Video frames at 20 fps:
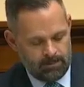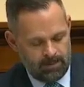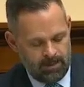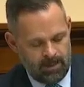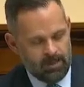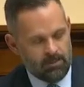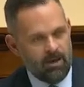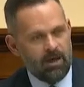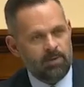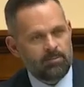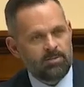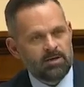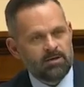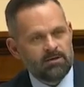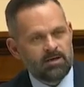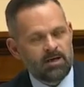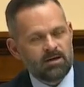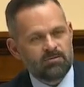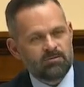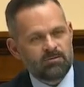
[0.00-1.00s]
And in my
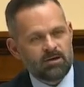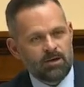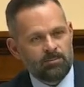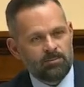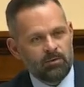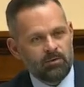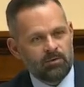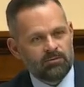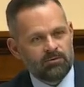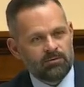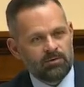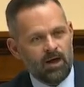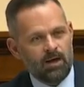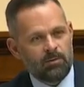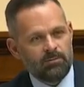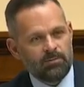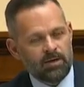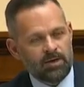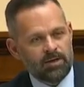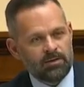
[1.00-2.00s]
opinion, that example has
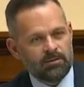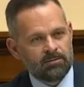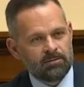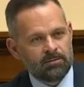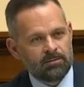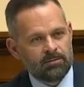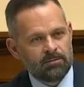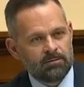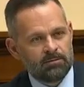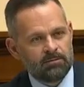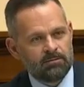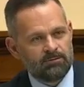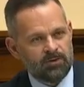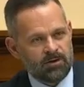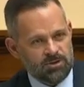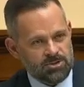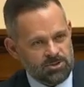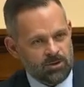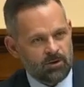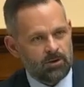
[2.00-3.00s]
not been
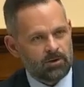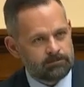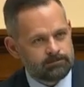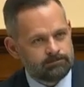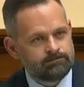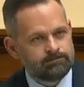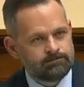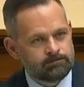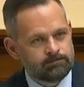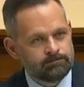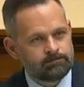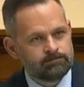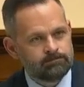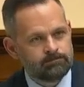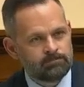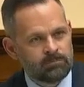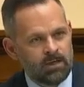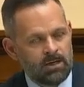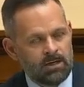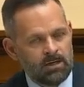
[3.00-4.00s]
very strong.
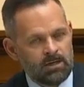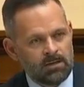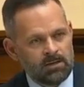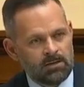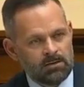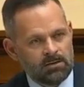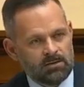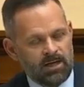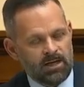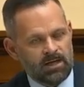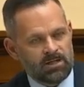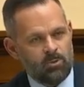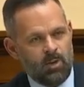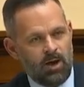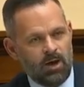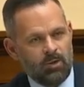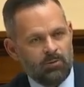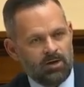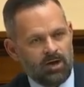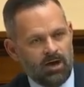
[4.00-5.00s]
That is
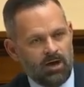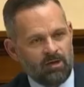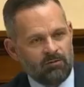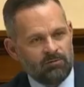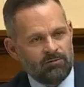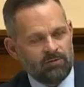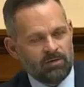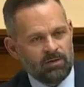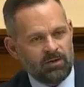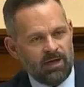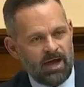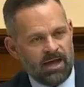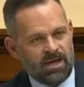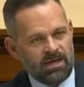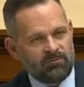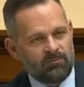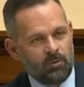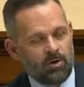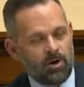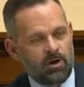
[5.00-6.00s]
why we have
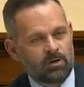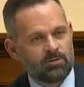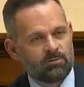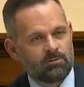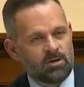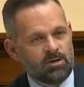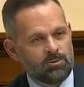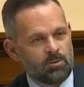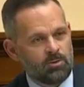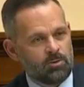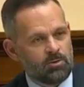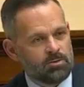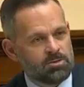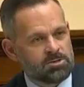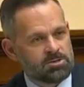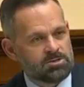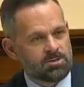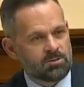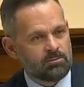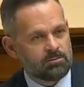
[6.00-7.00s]
8,400 people who
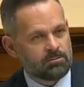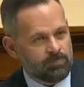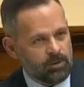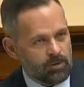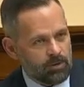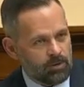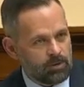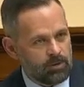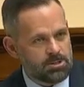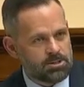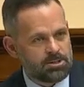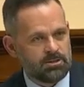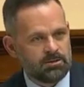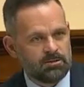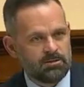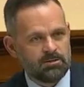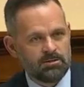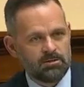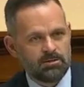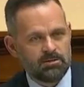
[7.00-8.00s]
is purged
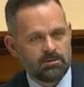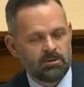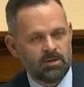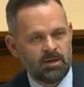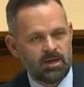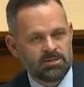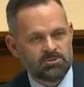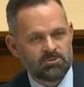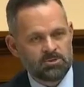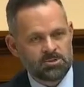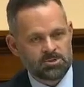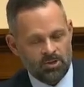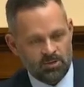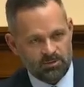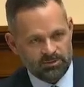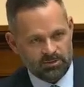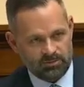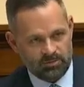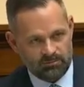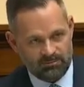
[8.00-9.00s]
as a
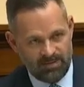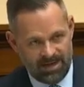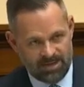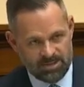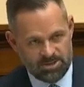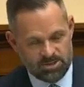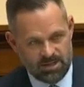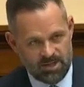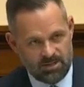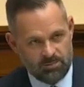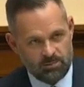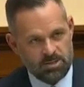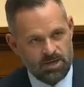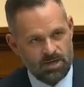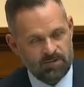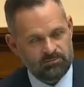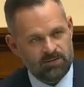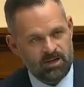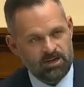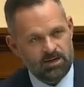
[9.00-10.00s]
result of the vaccine, which
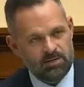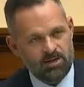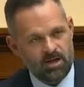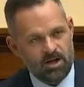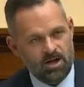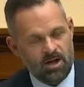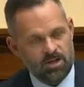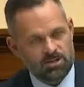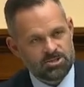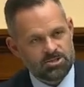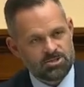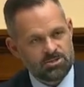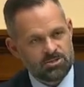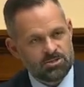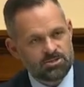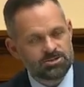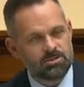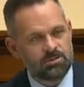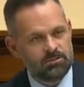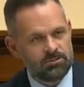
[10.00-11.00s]
I find to be
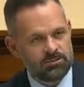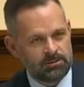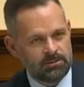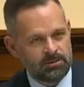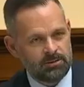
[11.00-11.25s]
unconstitutional,